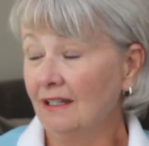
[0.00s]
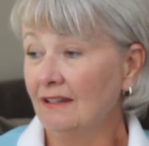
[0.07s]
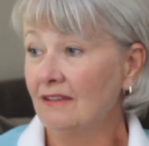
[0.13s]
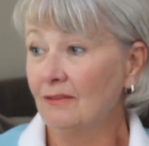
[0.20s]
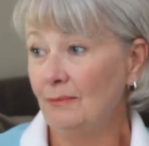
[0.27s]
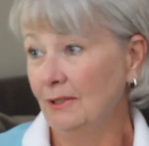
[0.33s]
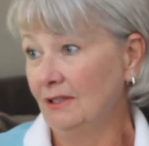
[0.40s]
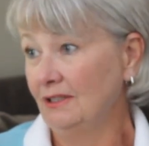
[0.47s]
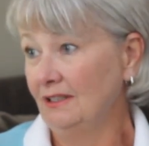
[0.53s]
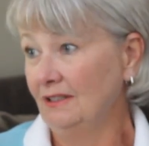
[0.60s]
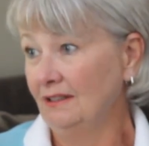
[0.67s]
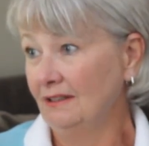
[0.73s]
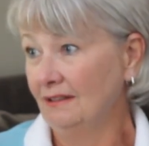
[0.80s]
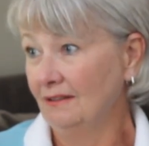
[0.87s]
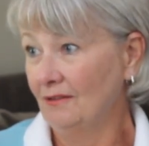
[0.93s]
the
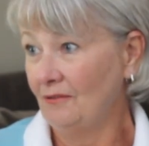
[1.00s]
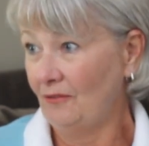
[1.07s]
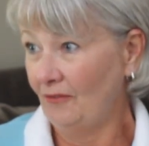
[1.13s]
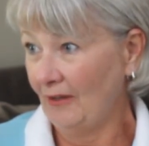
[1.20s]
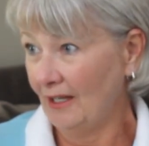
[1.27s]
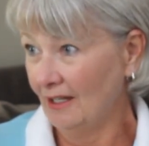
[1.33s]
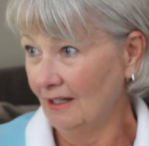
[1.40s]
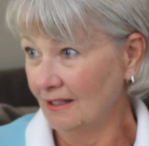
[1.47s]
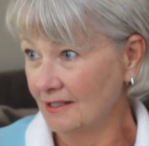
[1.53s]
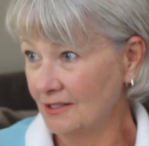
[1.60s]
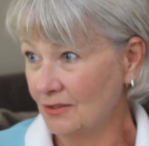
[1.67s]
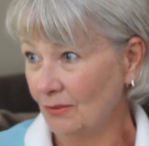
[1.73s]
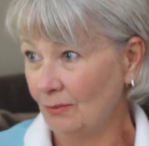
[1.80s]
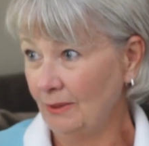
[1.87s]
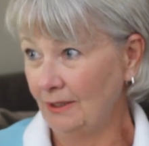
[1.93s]
building fell,
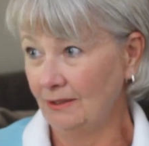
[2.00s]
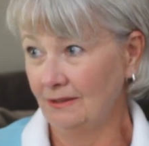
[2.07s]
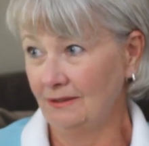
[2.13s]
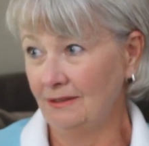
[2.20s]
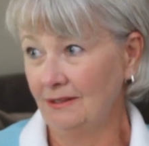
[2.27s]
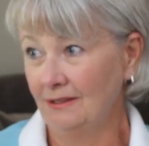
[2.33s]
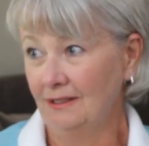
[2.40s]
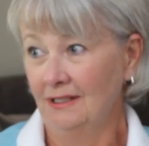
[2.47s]
so we could